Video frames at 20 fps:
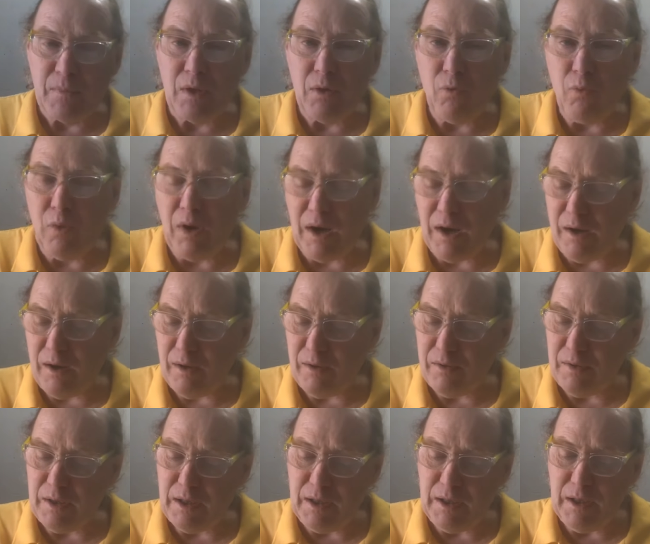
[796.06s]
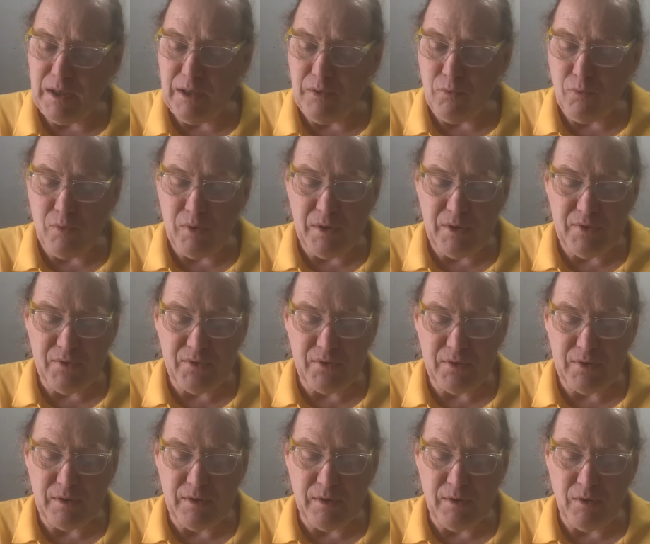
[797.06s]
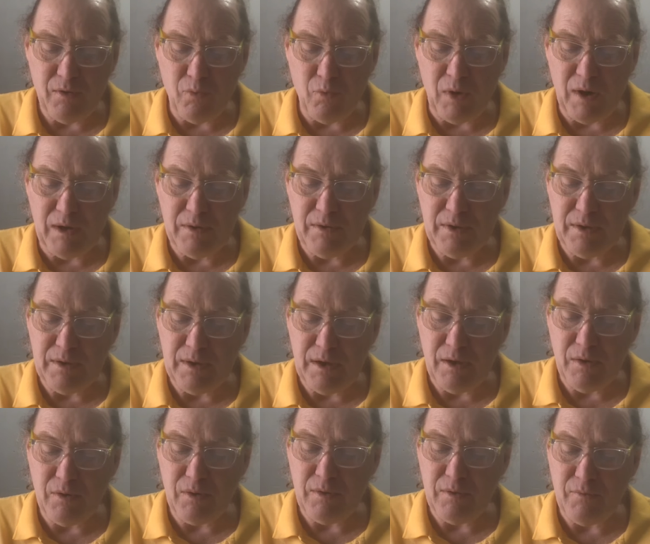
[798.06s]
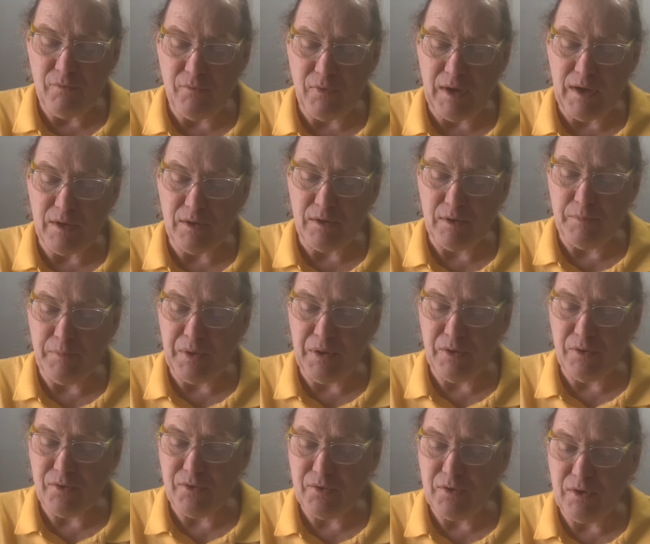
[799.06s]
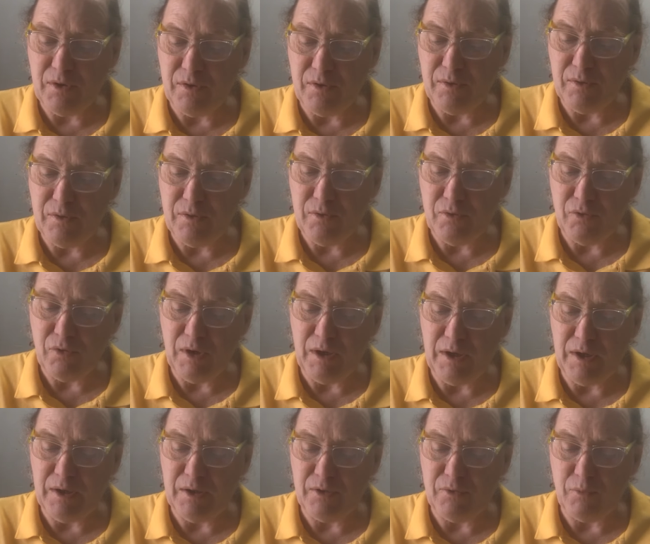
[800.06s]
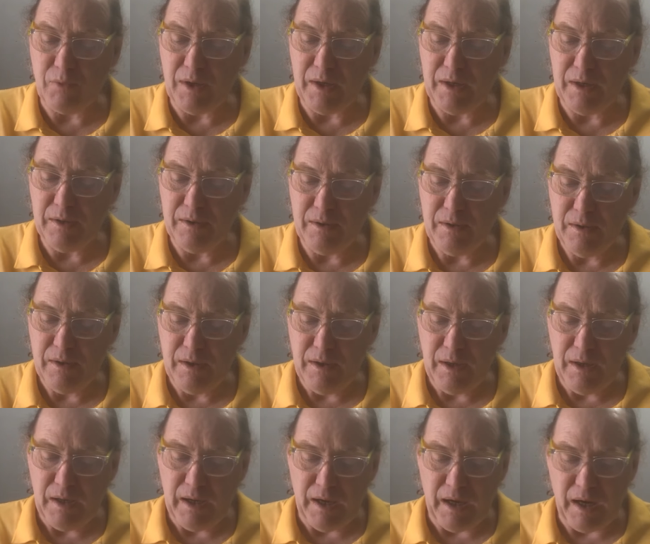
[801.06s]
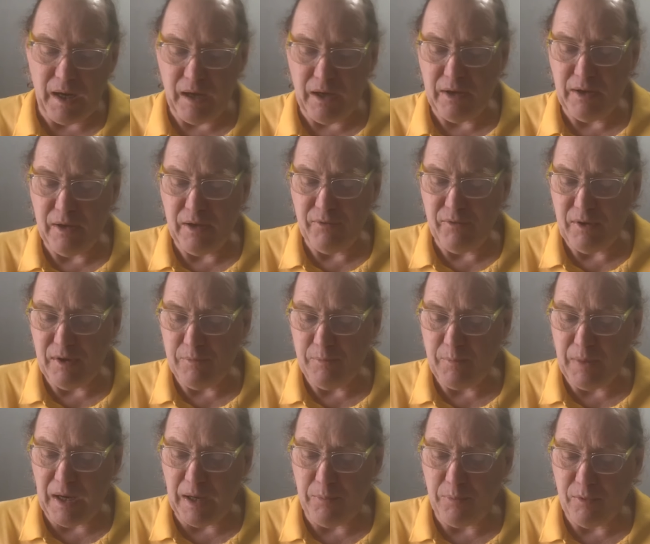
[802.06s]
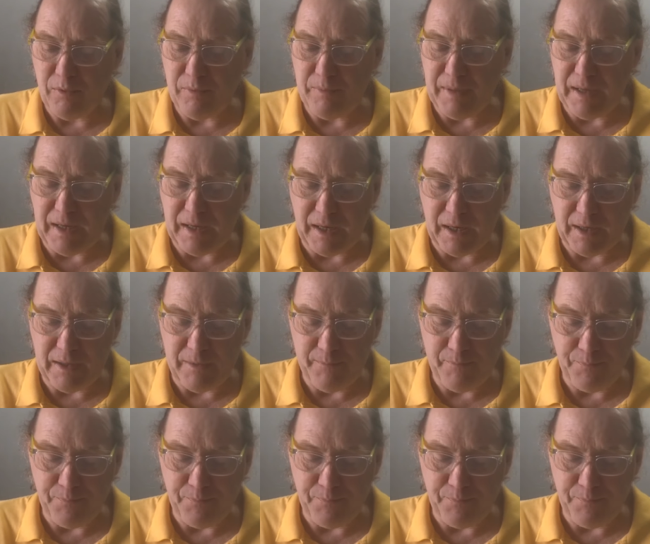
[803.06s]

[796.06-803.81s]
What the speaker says: While it was widely known Franklin Pierce couldn't treaty his way out of a paper bag.